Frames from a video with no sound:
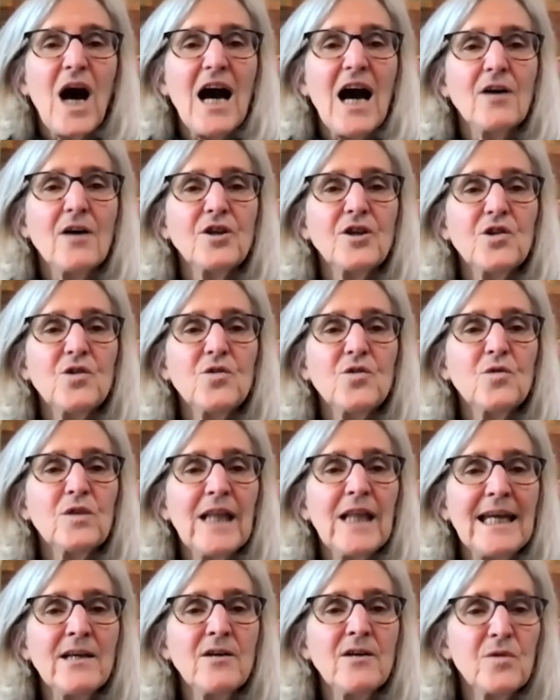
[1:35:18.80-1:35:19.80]
do you
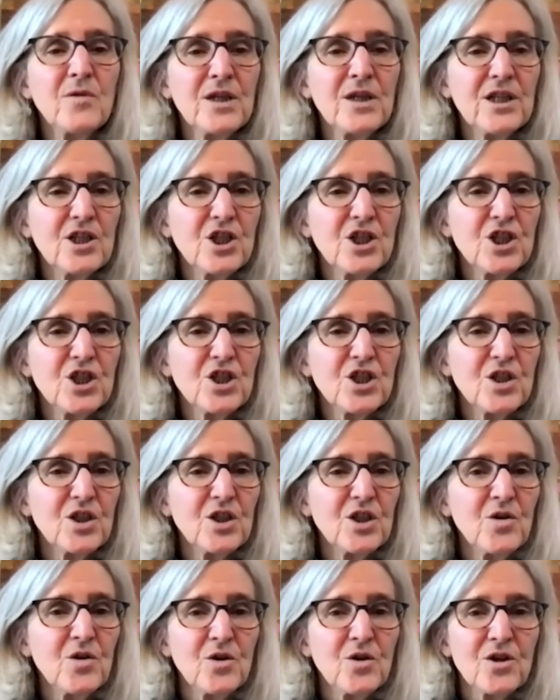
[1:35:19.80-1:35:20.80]
language
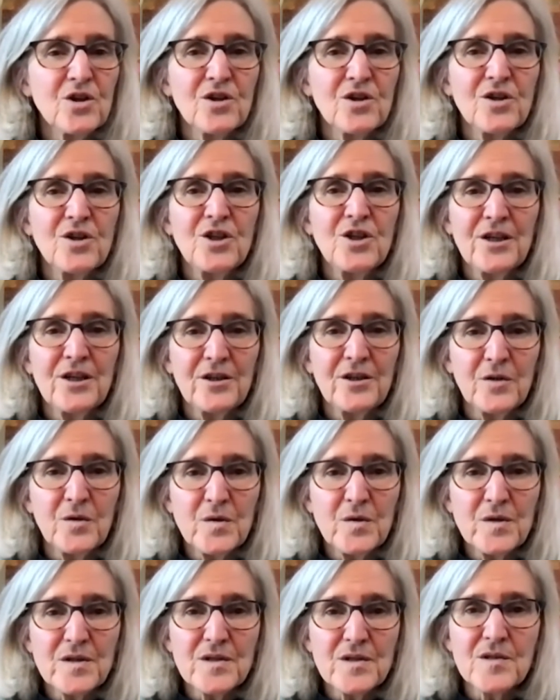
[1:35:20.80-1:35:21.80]
your
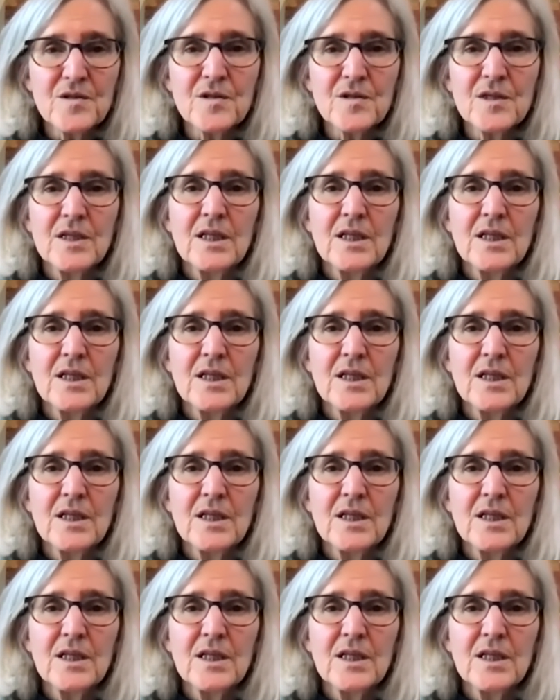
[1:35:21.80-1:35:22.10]
notes?